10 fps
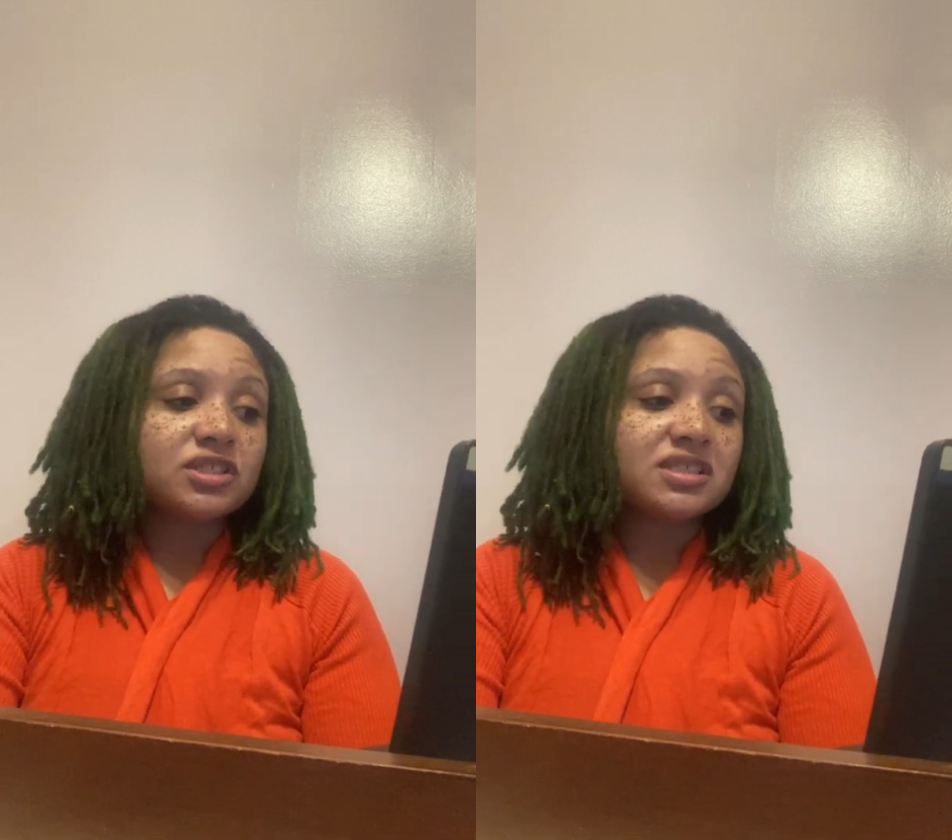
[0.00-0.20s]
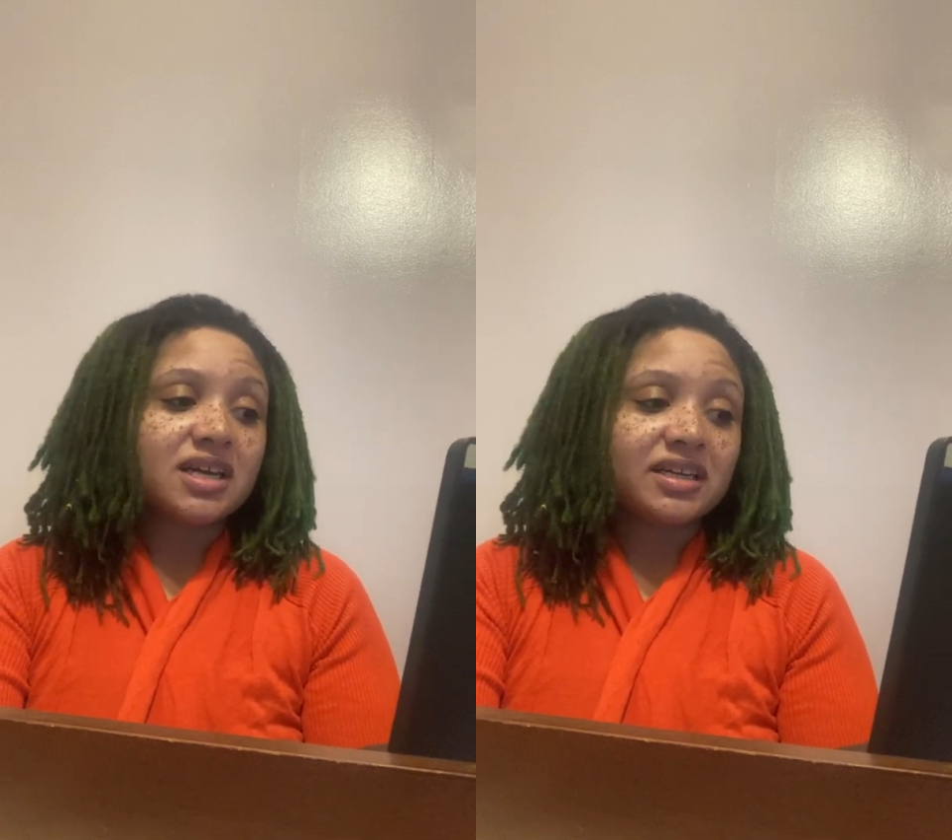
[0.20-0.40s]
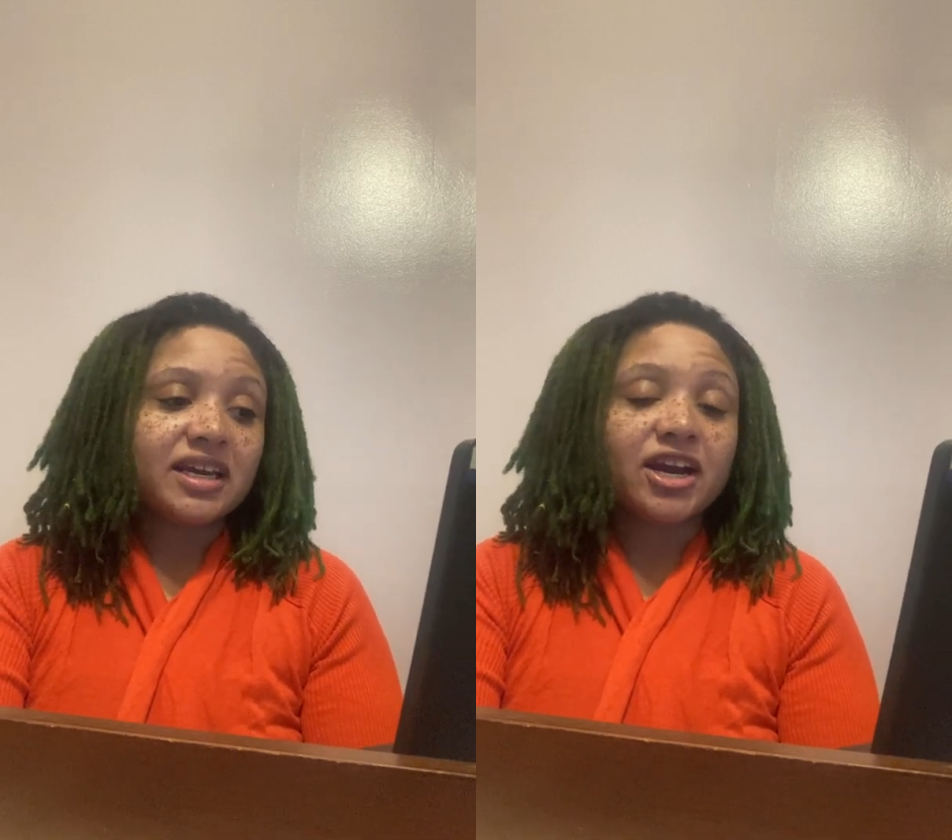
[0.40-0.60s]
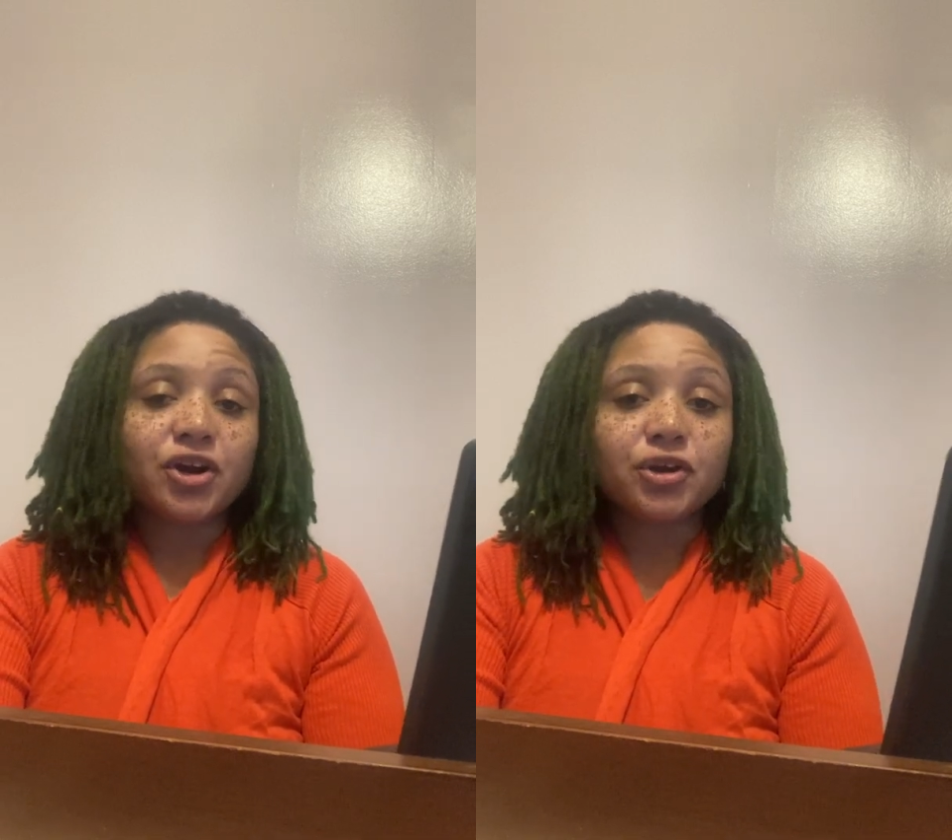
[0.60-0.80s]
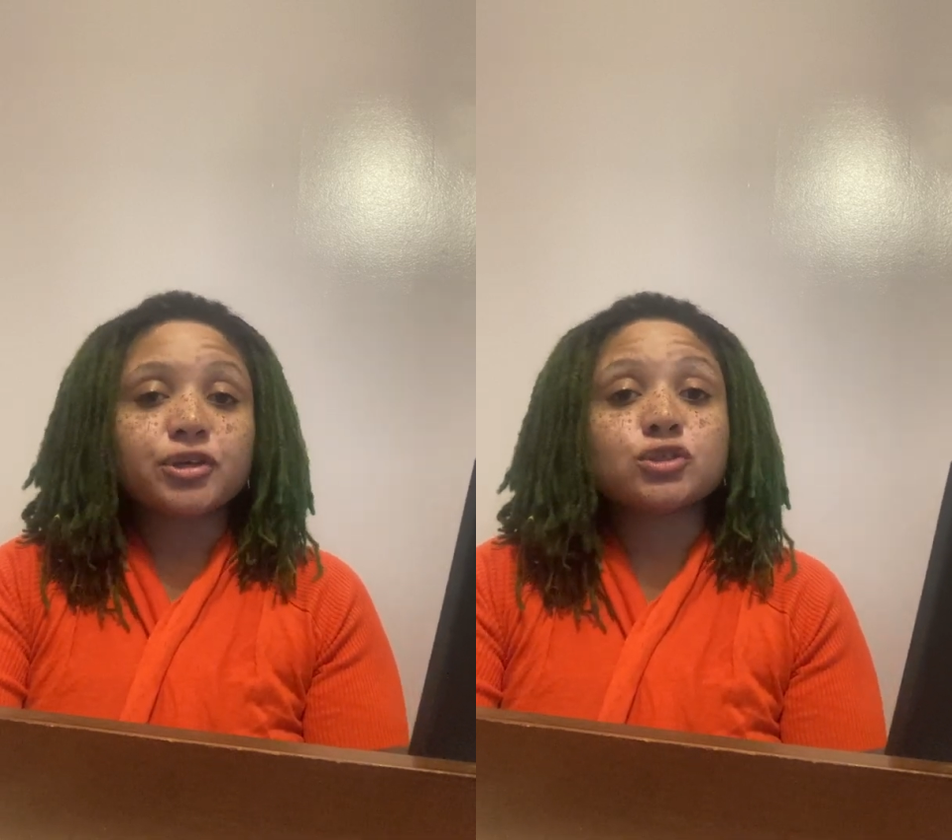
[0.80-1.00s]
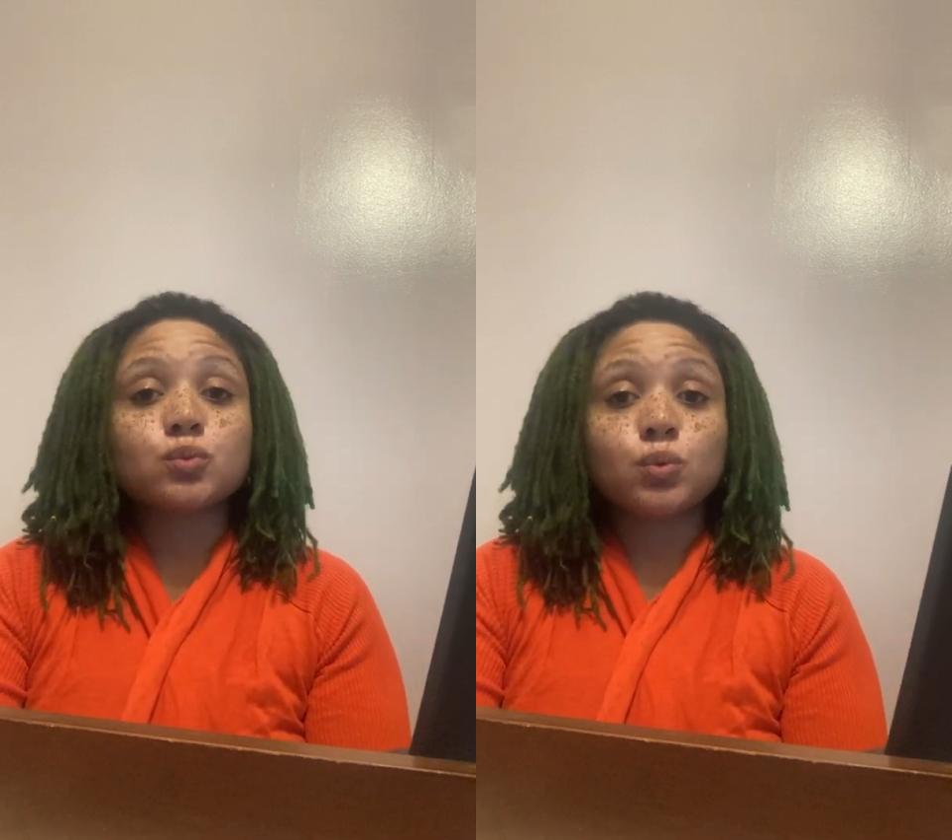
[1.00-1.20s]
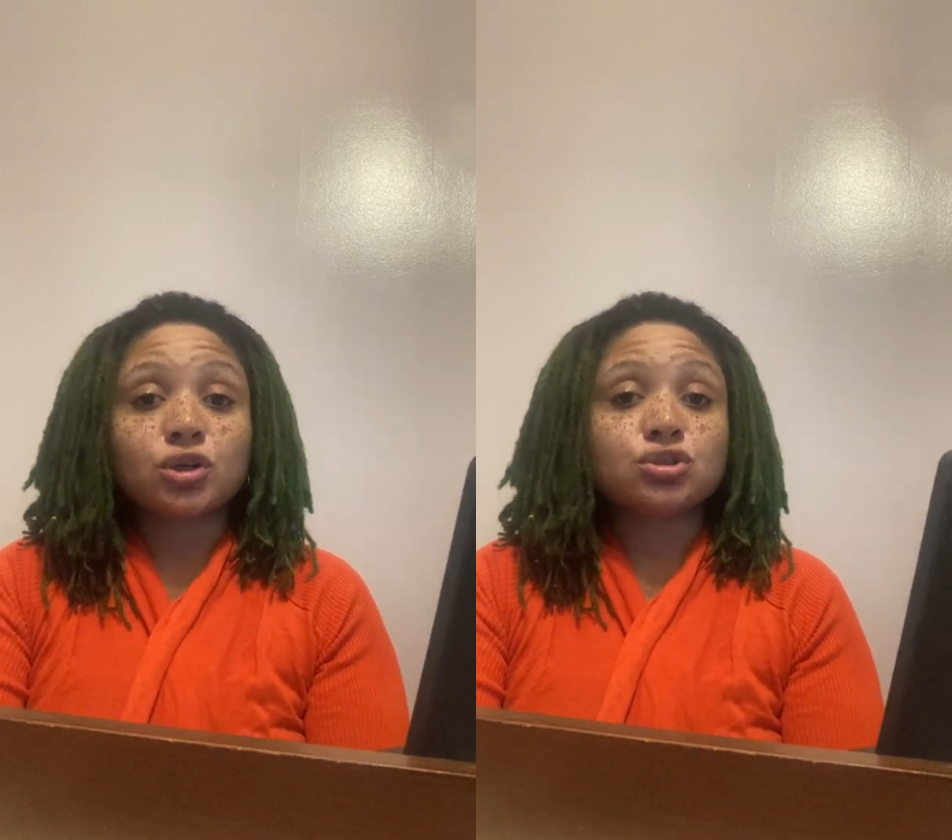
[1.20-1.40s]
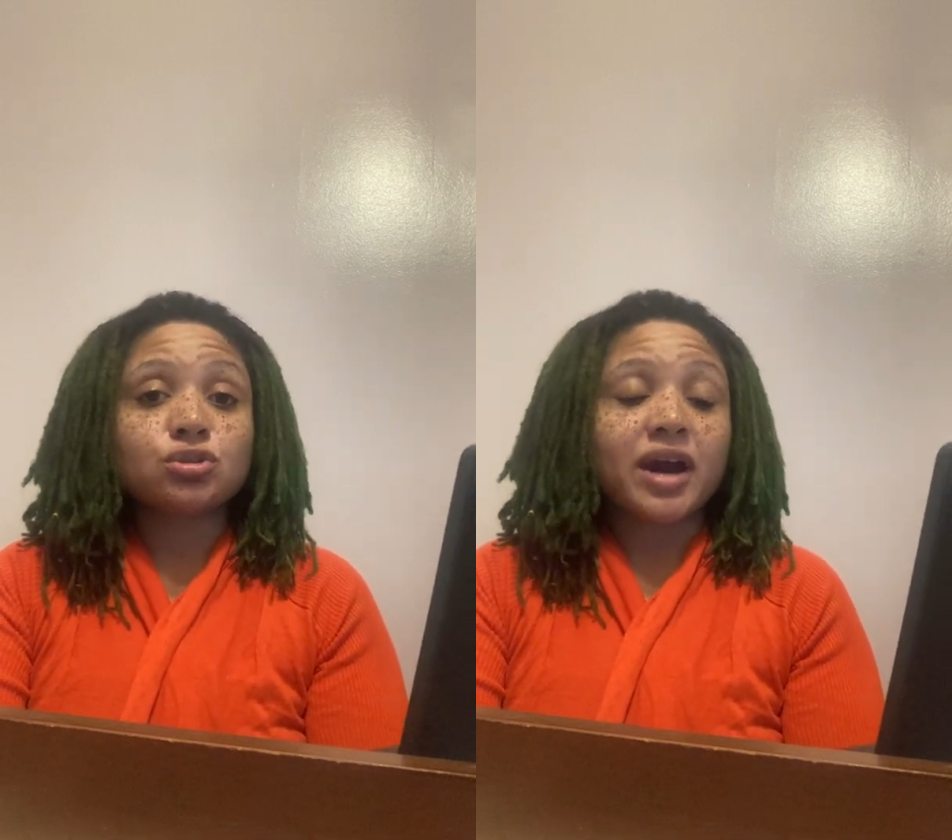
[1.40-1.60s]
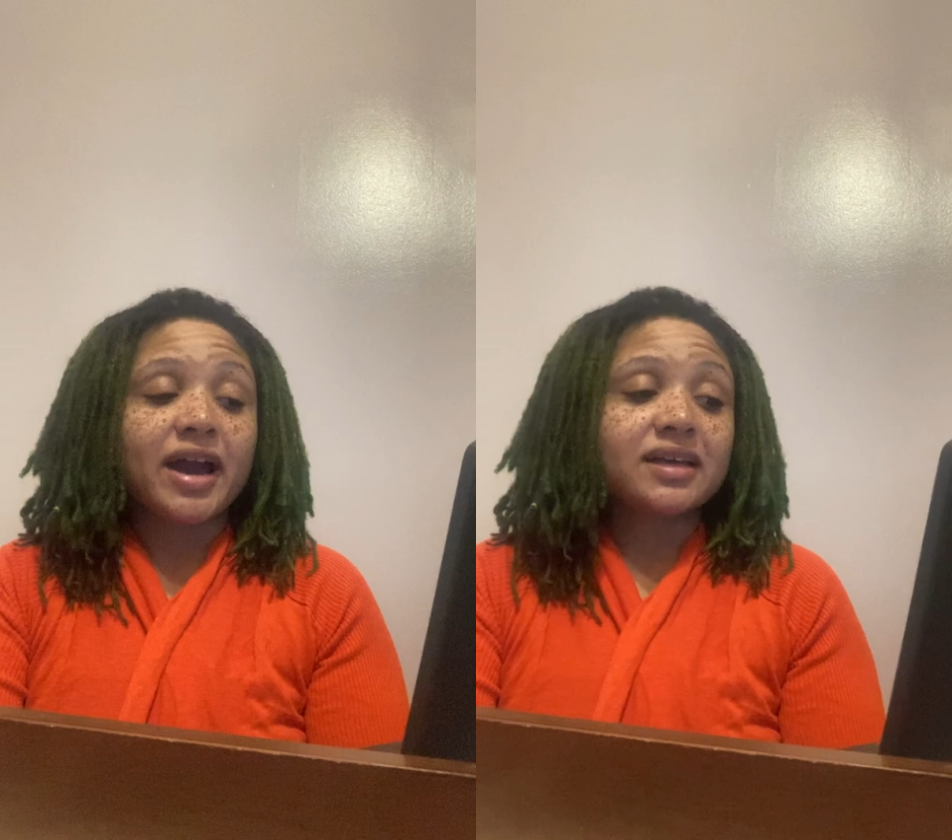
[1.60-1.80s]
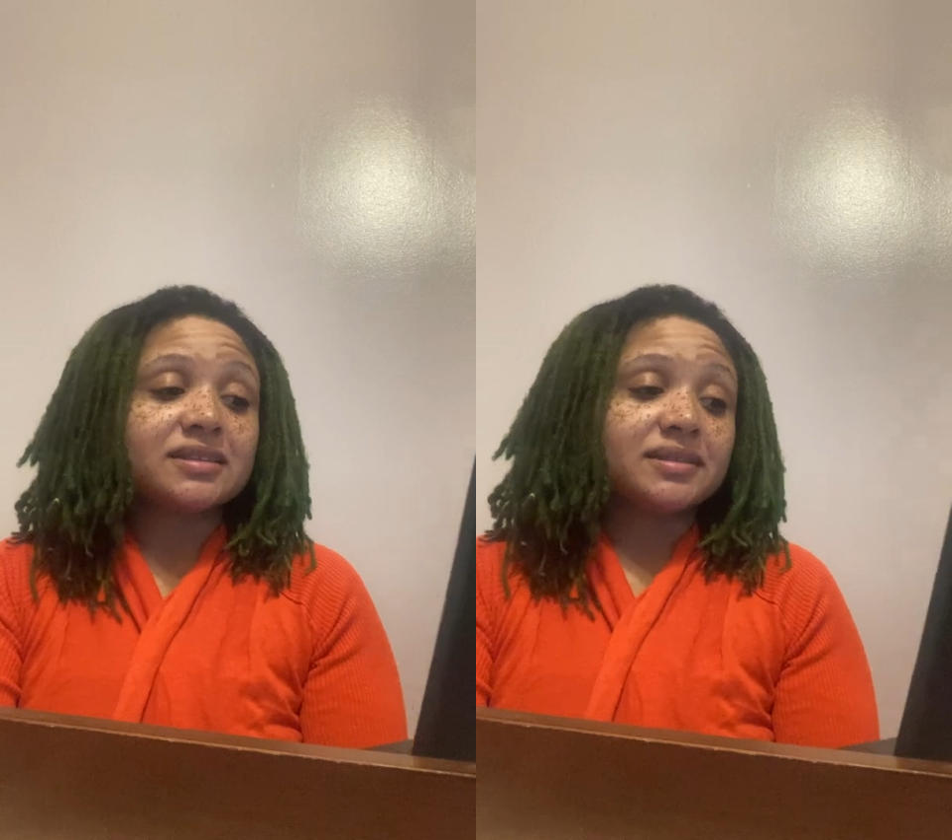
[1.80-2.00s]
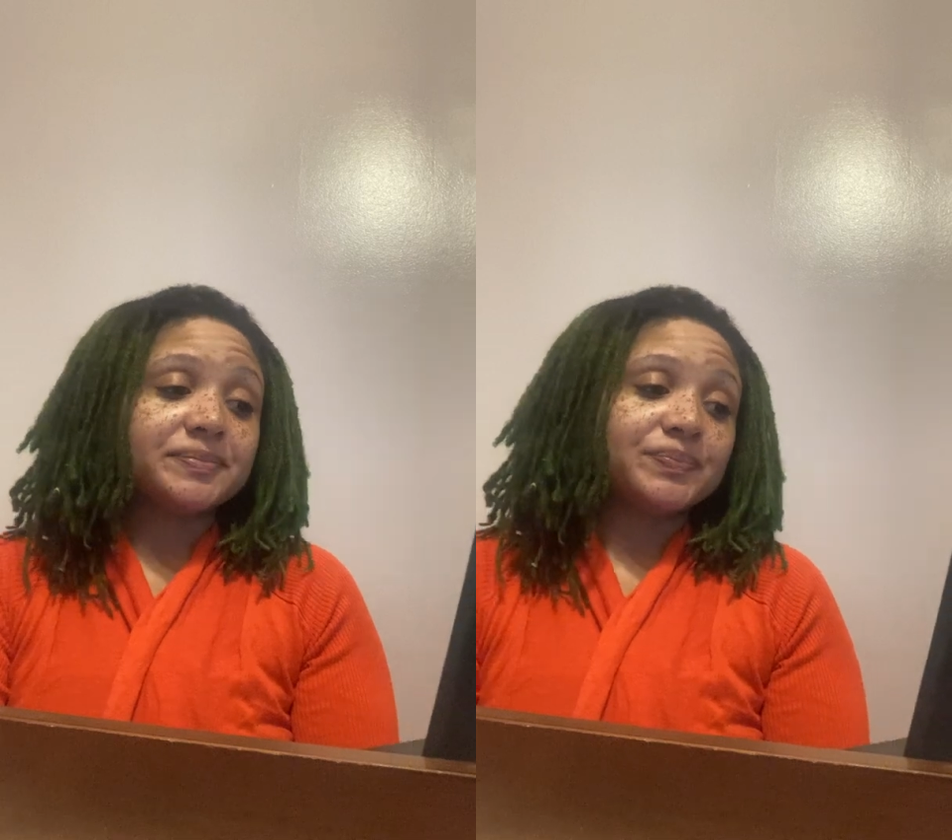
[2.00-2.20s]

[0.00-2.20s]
study areas were tracked.